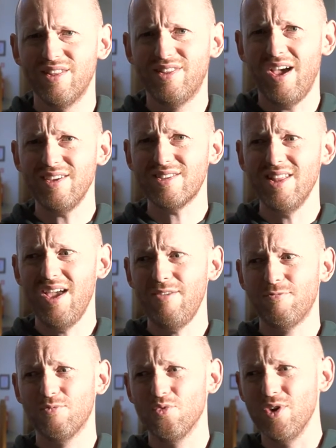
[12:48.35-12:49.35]
Does
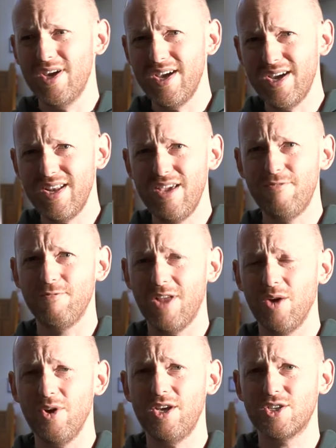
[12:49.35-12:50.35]
life really
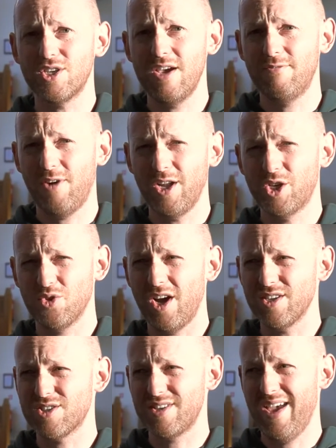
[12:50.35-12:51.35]
flourish if I
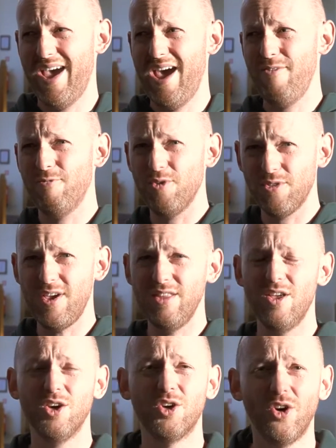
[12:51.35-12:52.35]
trust
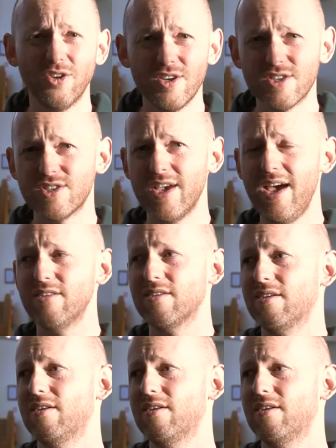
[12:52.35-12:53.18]
everything that God has said?